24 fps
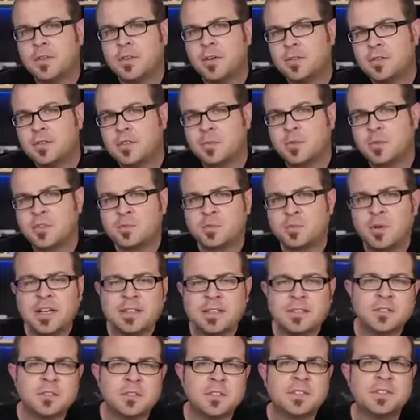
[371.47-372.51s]
Those are the most
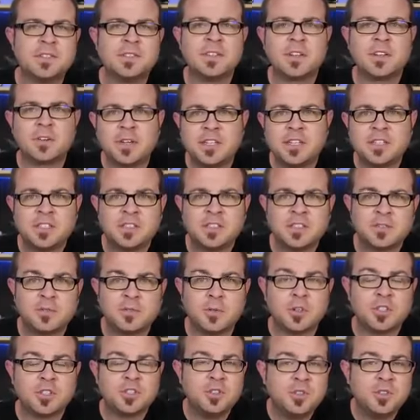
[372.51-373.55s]
practical considerations
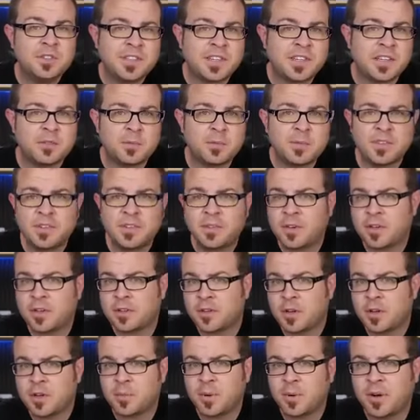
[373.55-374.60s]
for choosing a specific
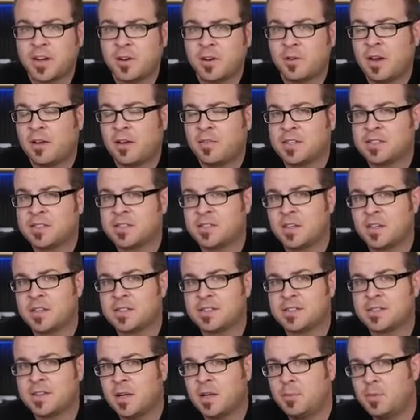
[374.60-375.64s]
third-party graphics card
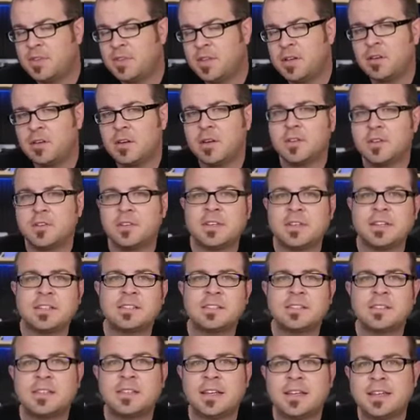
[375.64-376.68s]
design, but there are other things
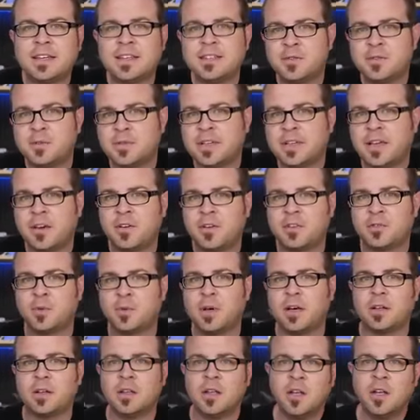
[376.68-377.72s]
to take into account as
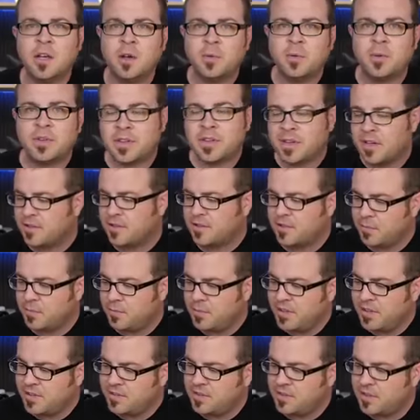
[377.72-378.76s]
well. With a custom
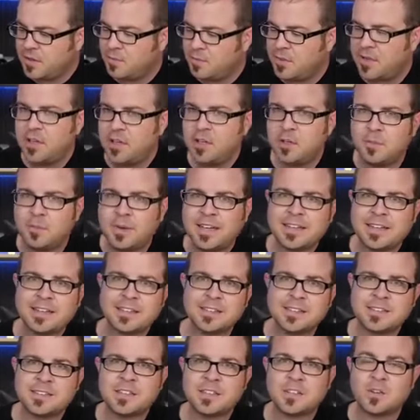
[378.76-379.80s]
PCB, you might
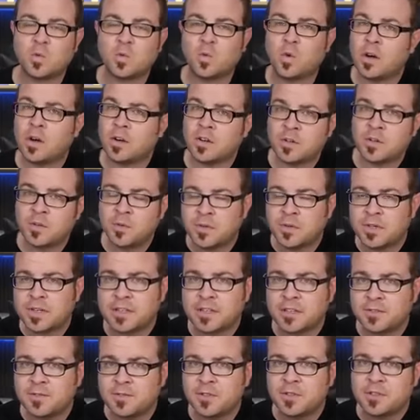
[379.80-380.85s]
consider water cooling in
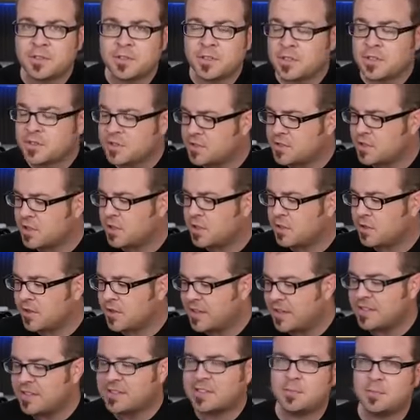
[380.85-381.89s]
the future, so
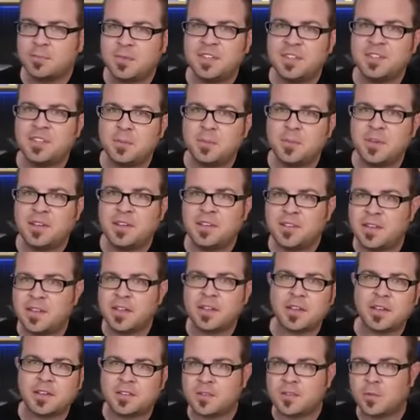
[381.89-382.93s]
custom PCBs
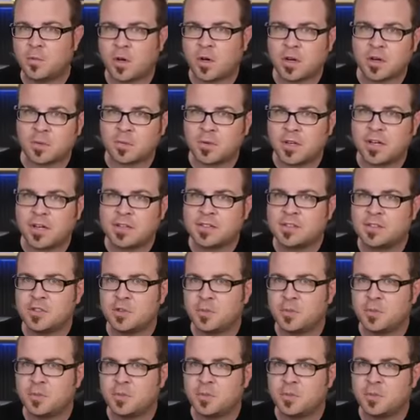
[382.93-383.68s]
need custom water blocks.